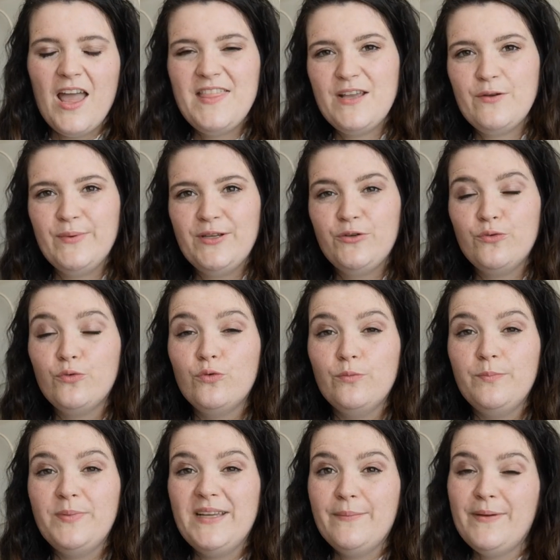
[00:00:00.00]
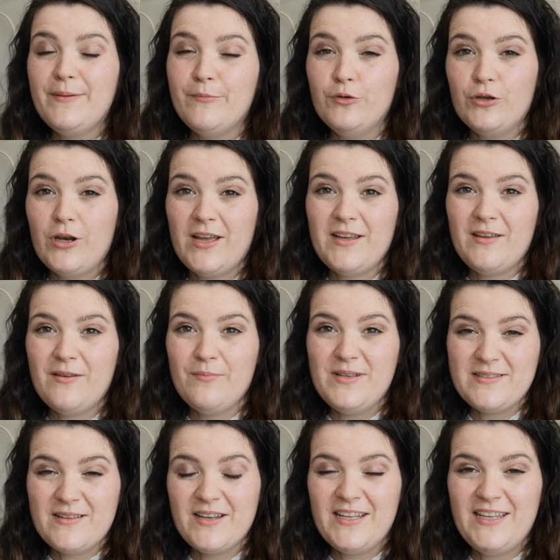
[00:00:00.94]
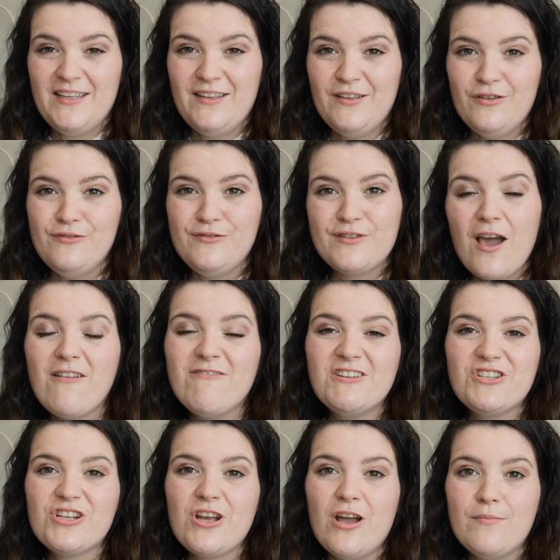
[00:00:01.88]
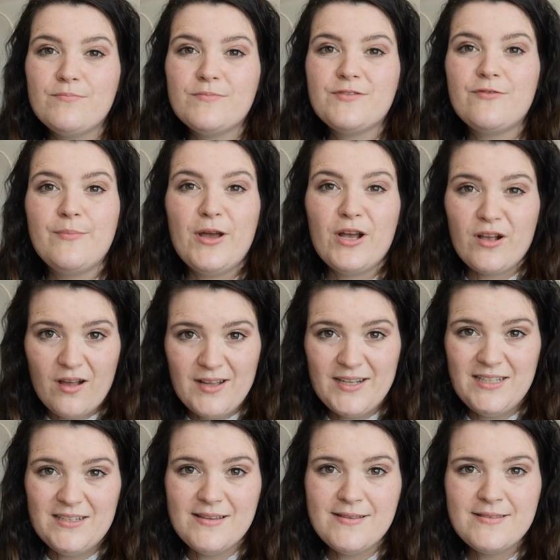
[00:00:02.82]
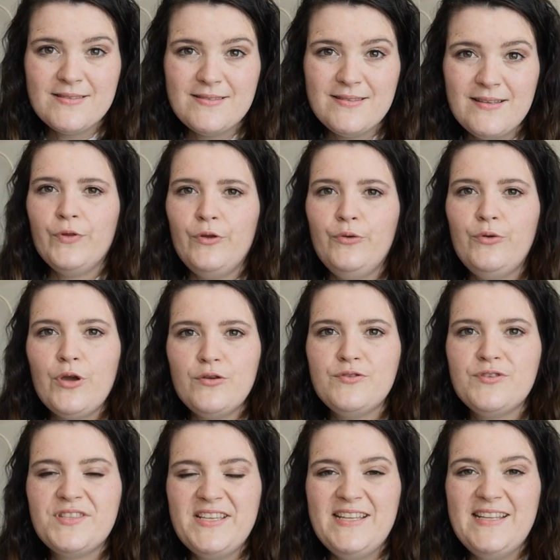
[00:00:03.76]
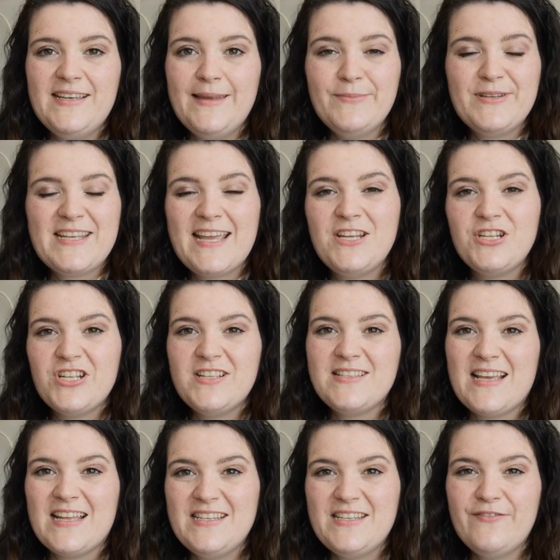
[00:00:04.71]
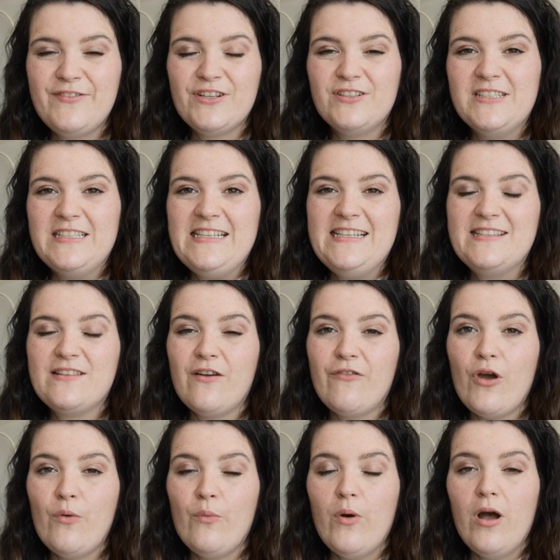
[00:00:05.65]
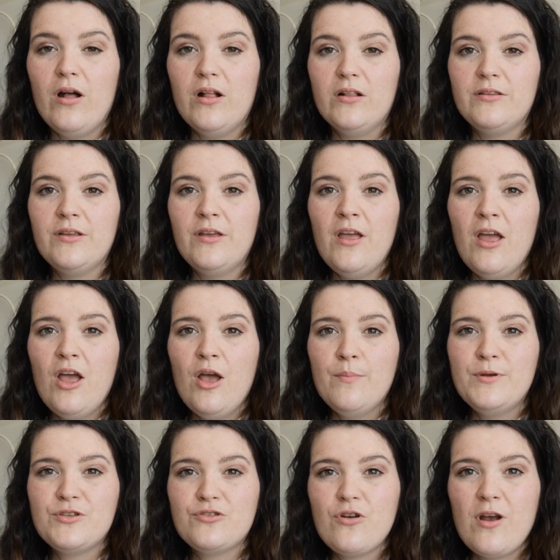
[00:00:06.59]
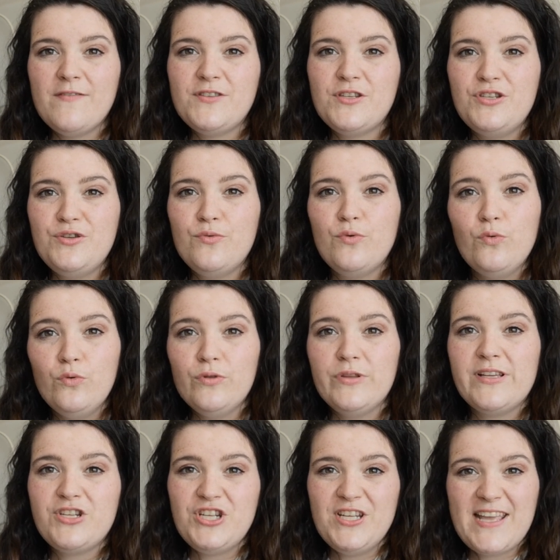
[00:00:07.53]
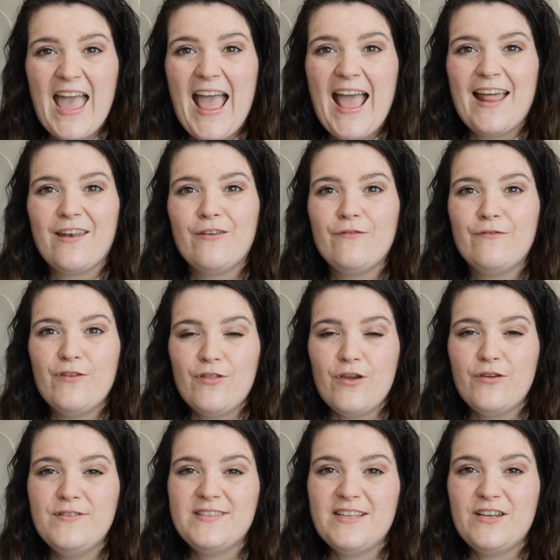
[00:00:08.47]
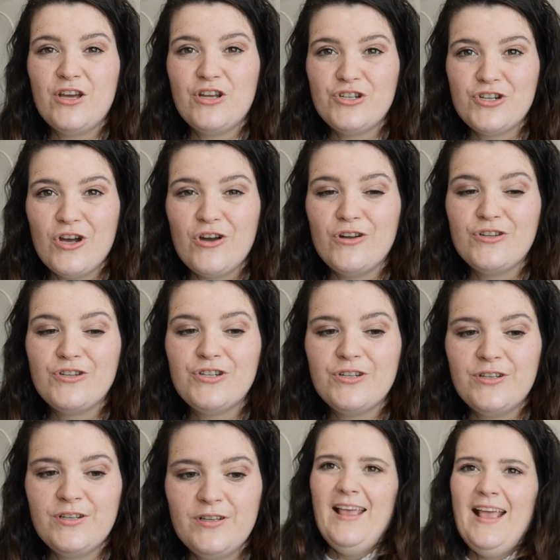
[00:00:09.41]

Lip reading: I think we could all be a bit more like Miss Honey, whose courage comes from her kindness, who knows the limitations and difficulties of her world, but strives to do all that she can for those in her charge.